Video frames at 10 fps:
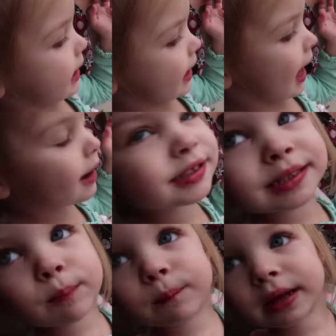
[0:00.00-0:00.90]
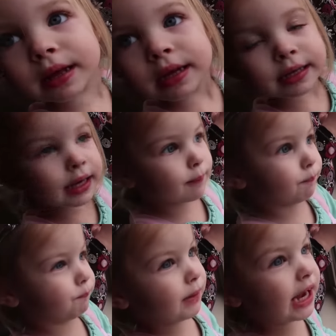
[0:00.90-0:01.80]
It has to be, get
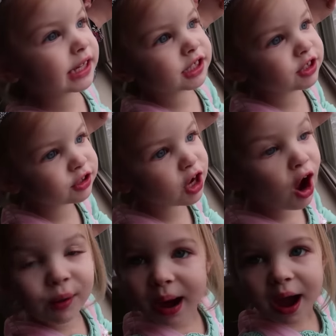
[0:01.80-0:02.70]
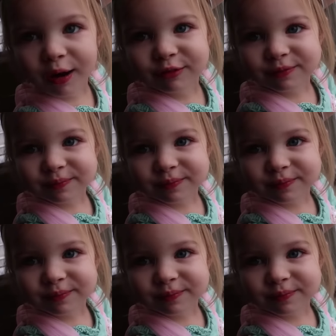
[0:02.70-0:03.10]
big snow out.